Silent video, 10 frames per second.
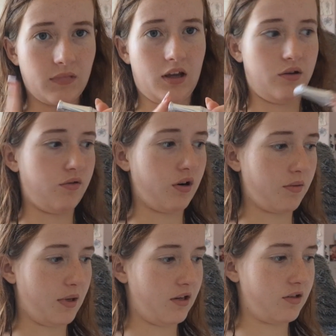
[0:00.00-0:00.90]
I would
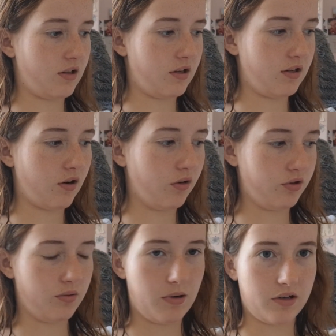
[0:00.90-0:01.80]
recommend, and it
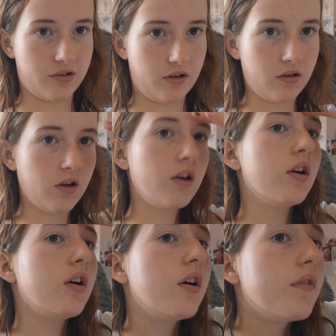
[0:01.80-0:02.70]
holds your brows in
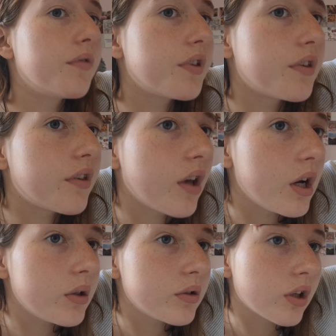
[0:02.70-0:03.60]
for
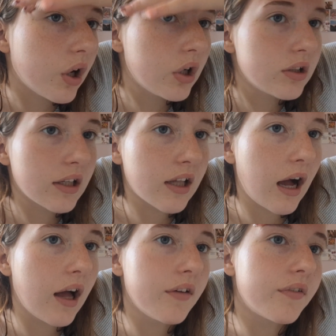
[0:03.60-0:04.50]
so long. Like
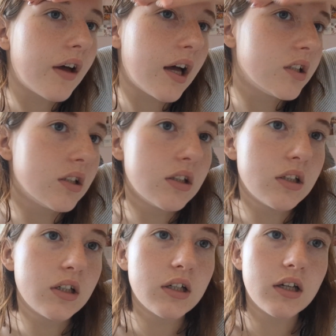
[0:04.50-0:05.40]
I've had
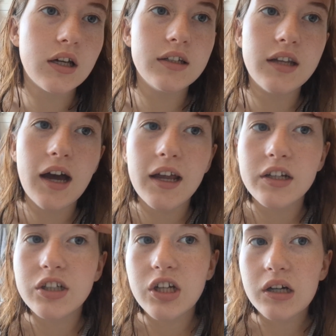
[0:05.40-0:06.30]

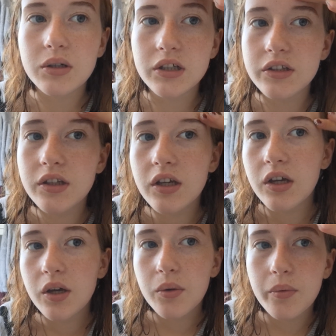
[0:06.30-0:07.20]
entire showers
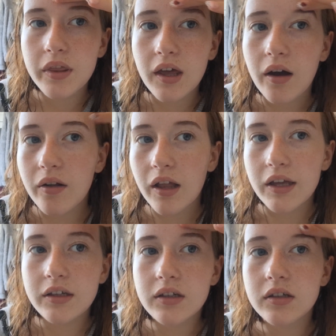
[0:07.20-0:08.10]
without
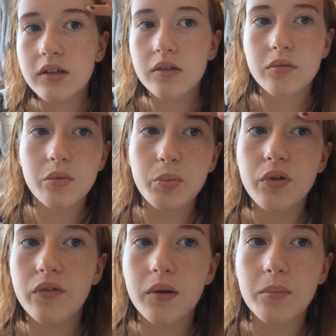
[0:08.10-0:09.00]
like
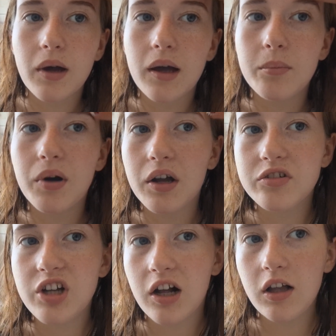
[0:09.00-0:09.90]
removing my brow
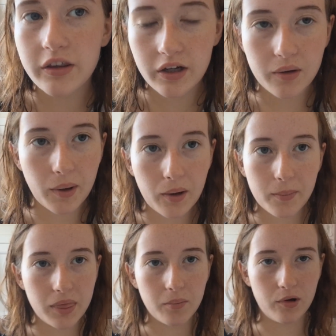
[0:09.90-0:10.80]
gel, and then I wake
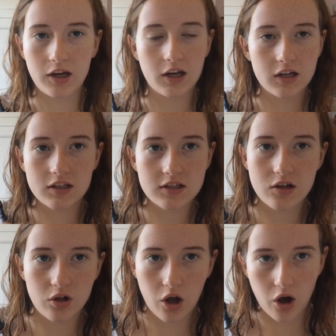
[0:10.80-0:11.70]
up in the morning and it's
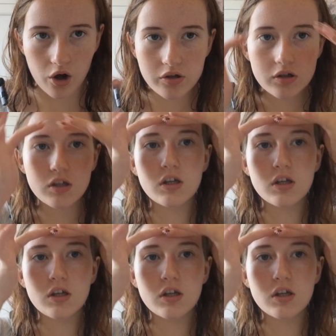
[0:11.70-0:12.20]
still on.